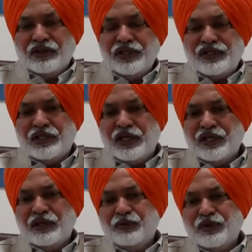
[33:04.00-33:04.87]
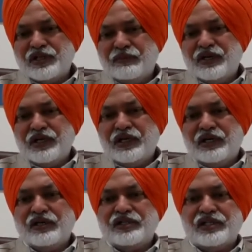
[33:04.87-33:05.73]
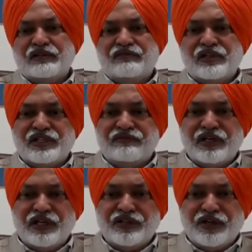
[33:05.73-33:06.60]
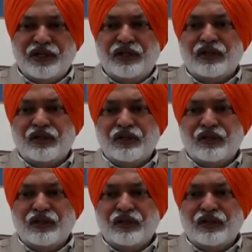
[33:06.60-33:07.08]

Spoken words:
the Challan report submitted under Section 173